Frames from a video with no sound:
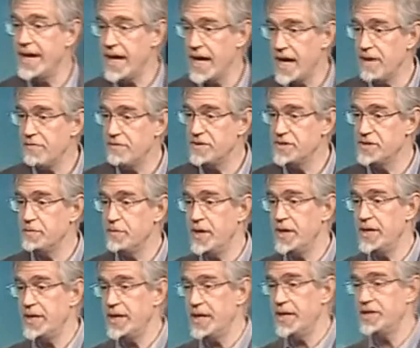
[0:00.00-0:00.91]
half as
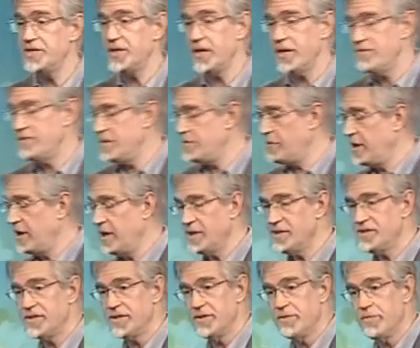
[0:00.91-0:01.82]
many
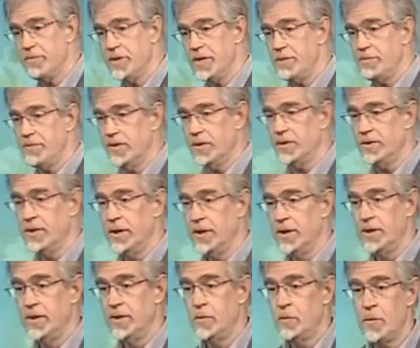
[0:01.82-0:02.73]
HIV-positive people
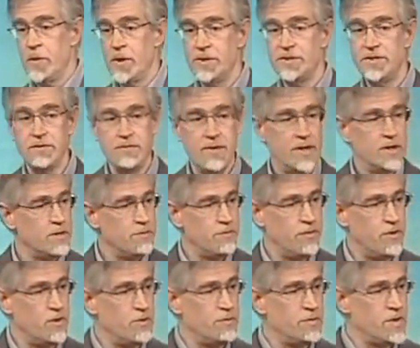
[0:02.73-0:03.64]
developed
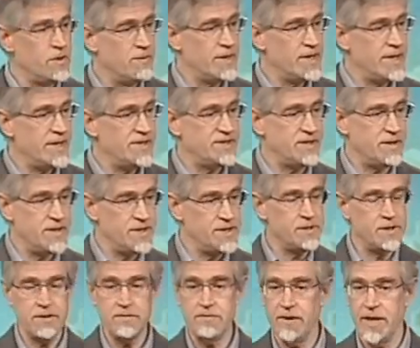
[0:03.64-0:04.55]
full-blown AIDS and they
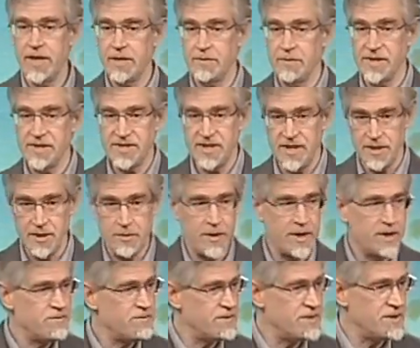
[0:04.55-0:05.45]
took vitamins. Now, you
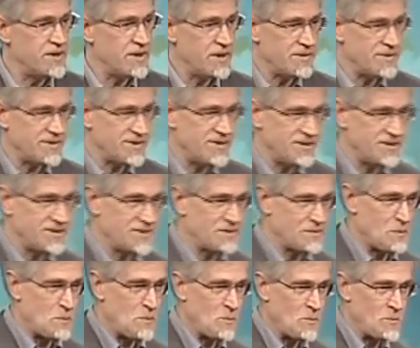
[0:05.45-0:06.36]
ready for the doses?
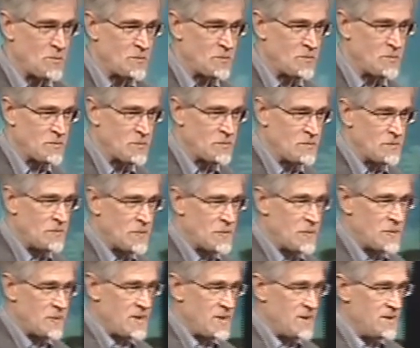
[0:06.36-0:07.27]

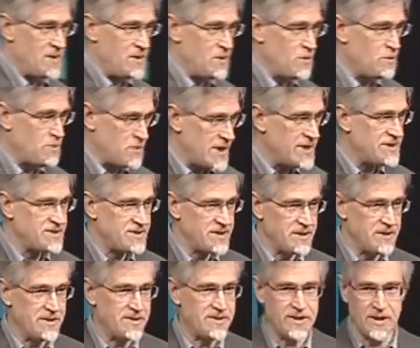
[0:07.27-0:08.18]
You're
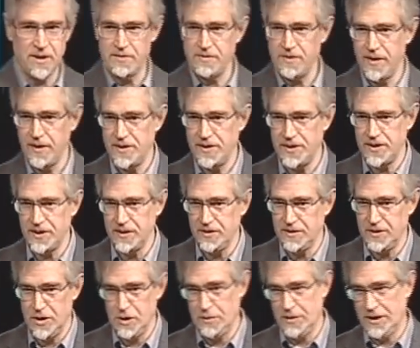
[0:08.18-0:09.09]
bracing yourself, aren't you?
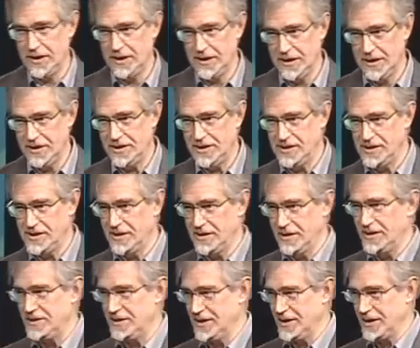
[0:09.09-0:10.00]
Oh my gosh, he's going
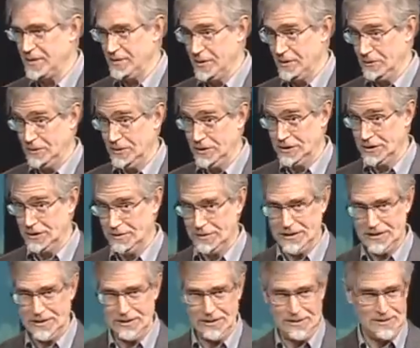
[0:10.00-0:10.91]
to talk about really
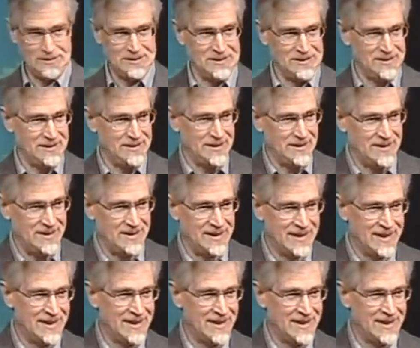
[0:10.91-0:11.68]
big doses again.